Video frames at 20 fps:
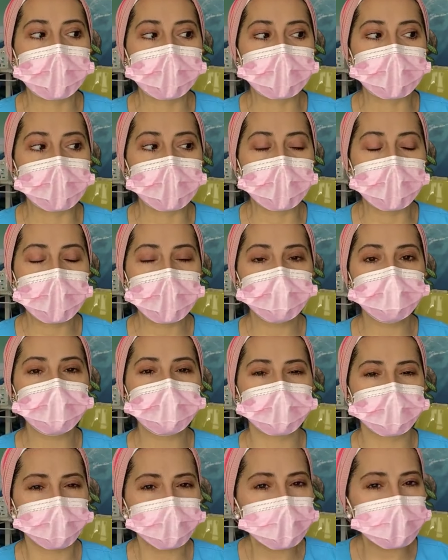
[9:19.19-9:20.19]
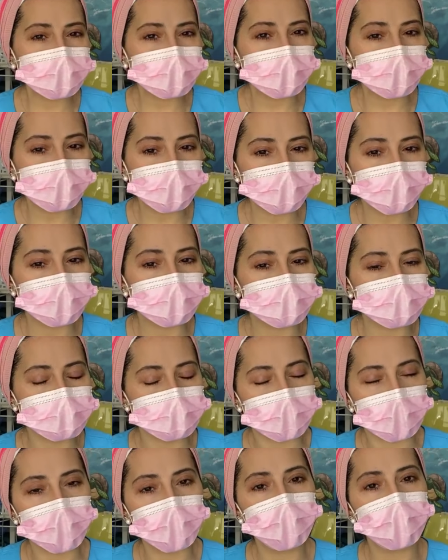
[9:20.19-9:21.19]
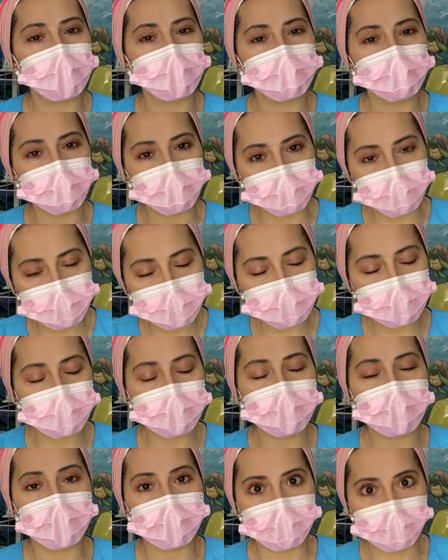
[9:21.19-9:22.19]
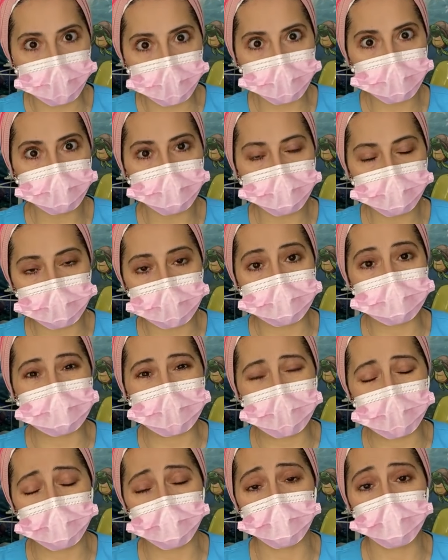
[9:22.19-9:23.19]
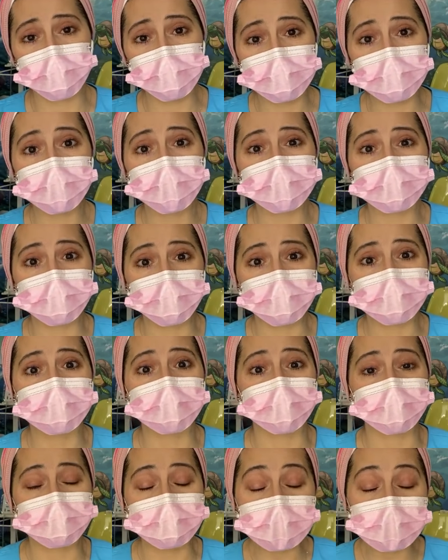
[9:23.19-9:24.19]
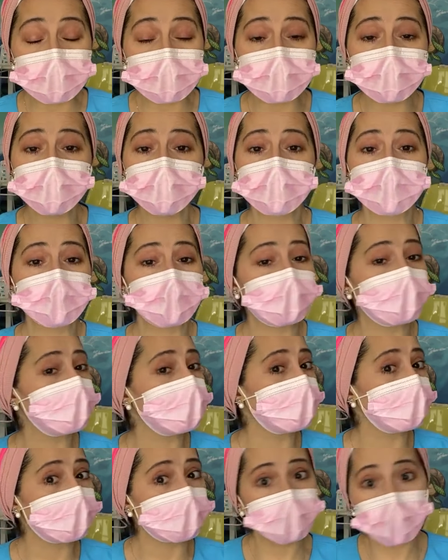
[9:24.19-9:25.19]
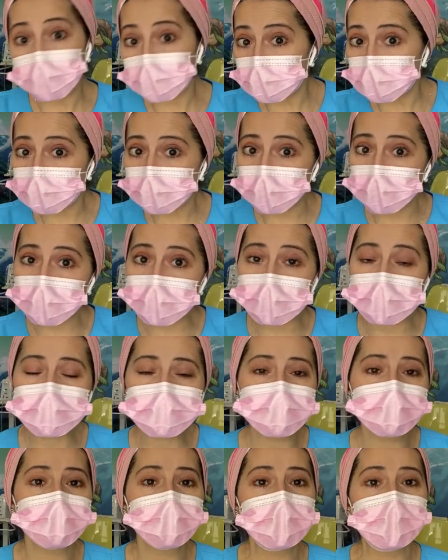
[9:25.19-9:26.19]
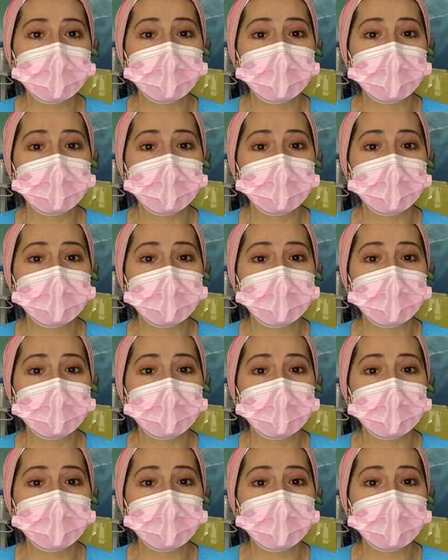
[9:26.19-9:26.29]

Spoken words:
And it helps weak teeth, because now, unfortunately, a lot of kids have weaker and weaker teeth, which is not good for our kids.